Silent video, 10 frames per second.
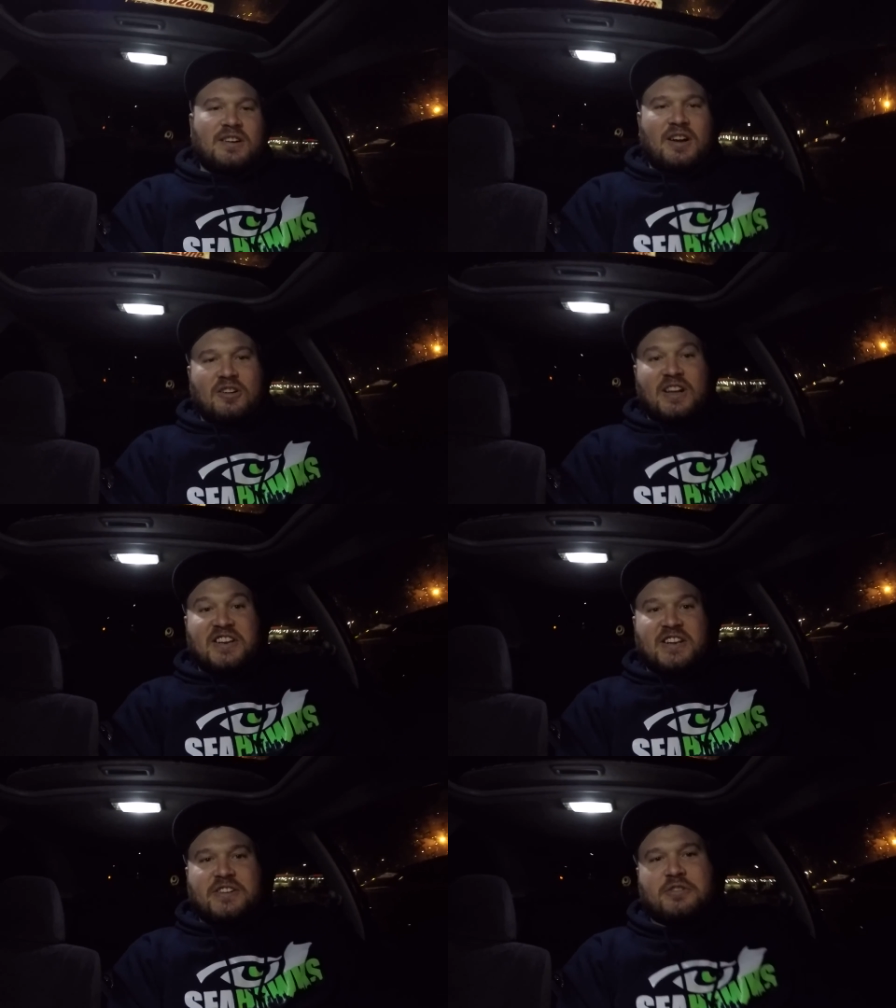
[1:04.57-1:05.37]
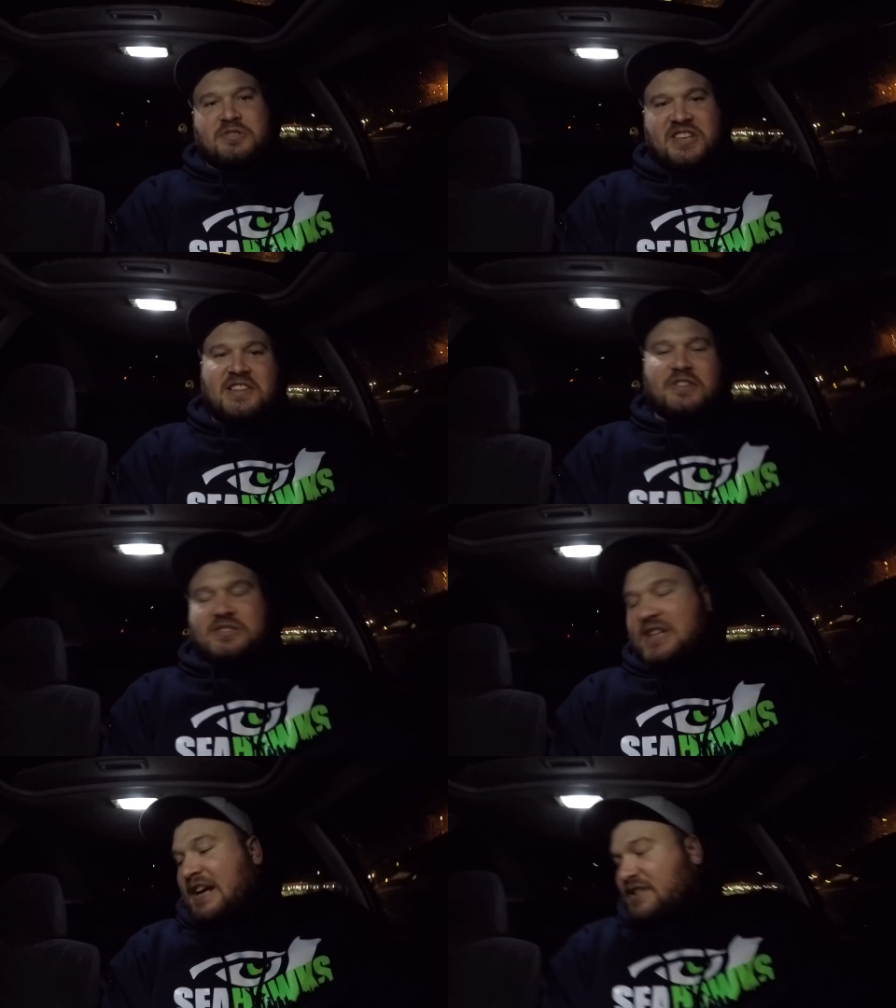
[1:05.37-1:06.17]
all I need to do was get
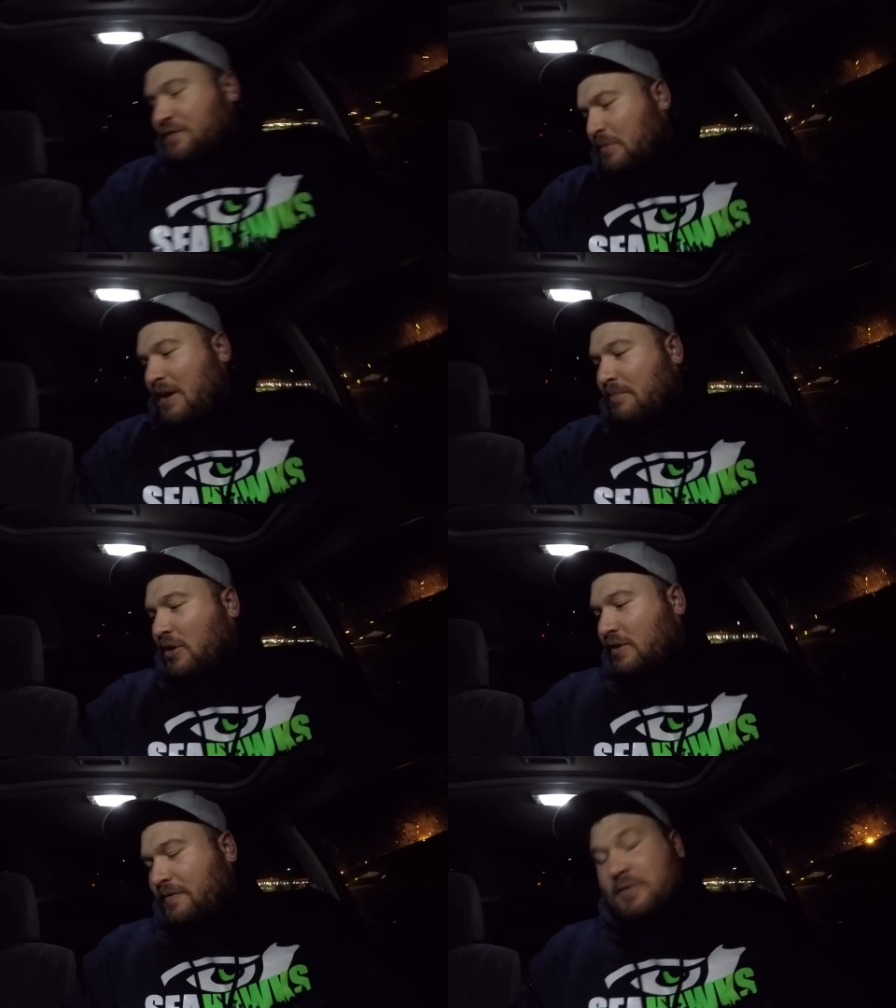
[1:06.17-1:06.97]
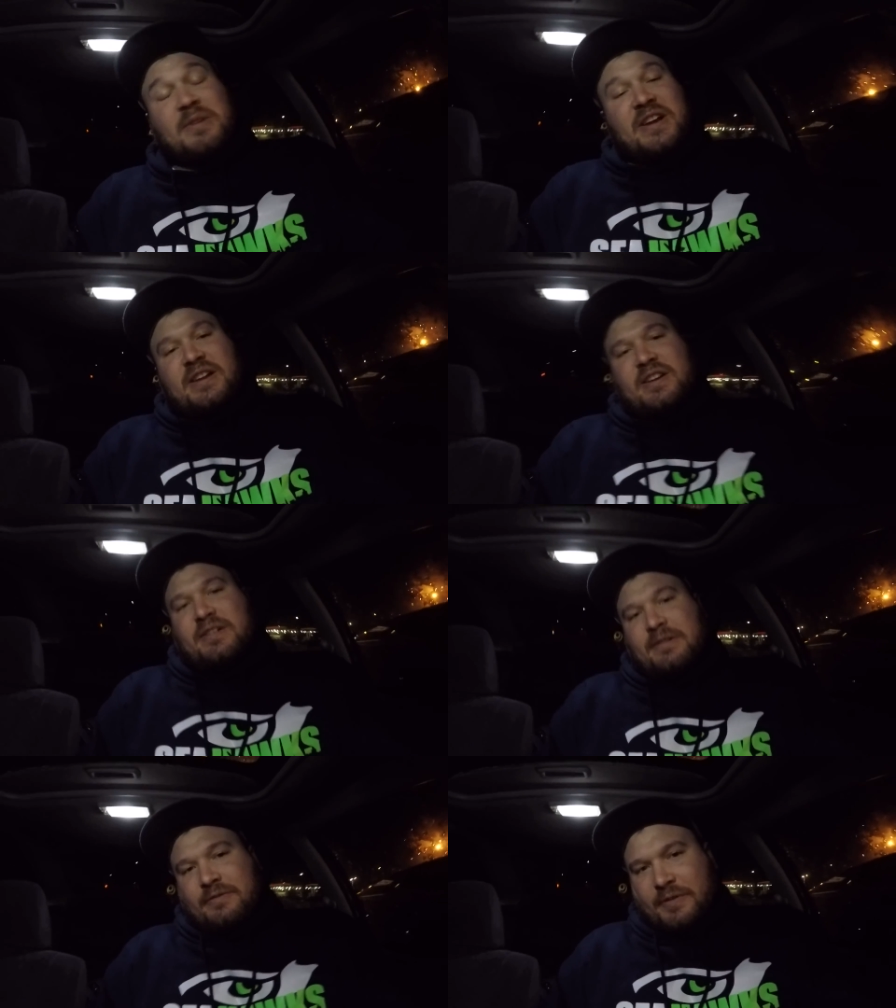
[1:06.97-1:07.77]
those lights for my bolt for my
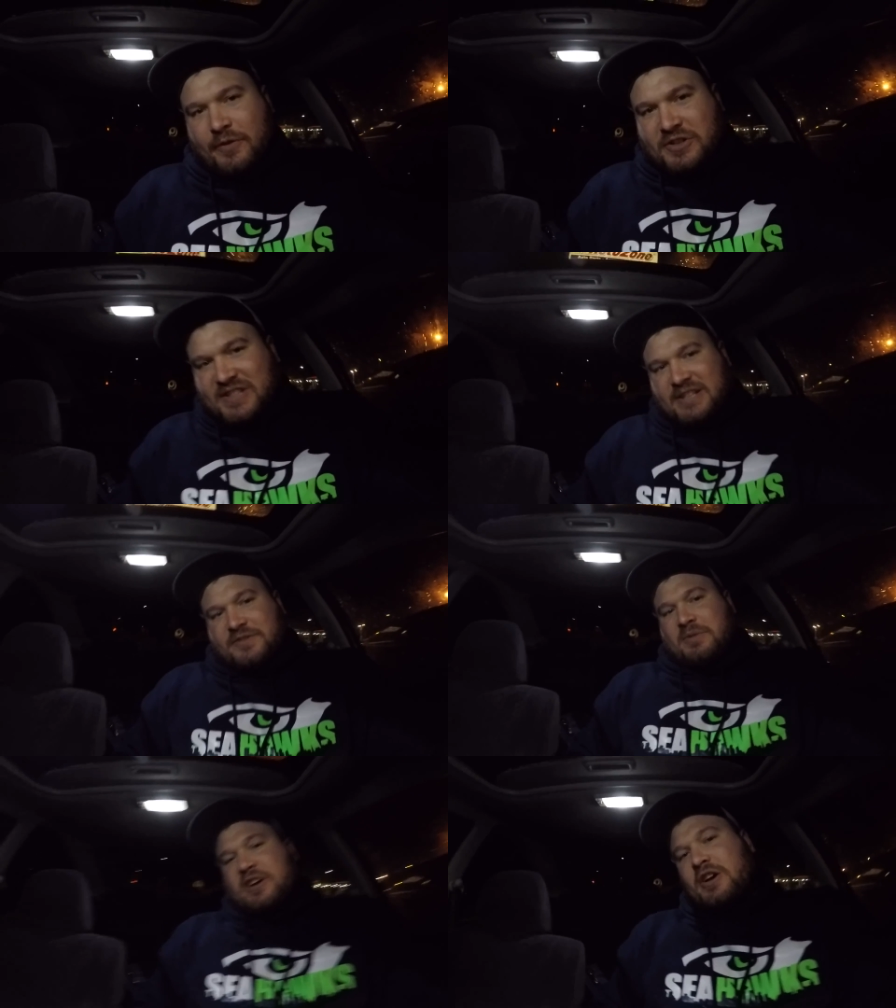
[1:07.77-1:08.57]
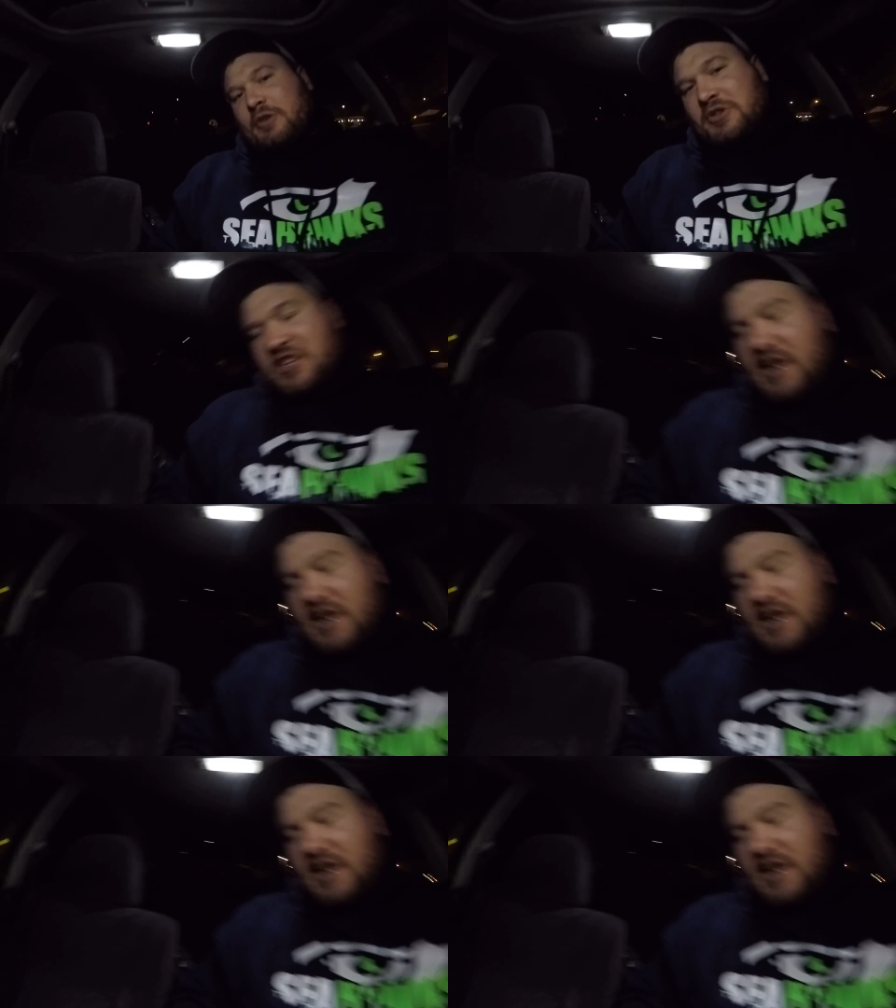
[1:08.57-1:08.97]
uh, reverse lights for my car, which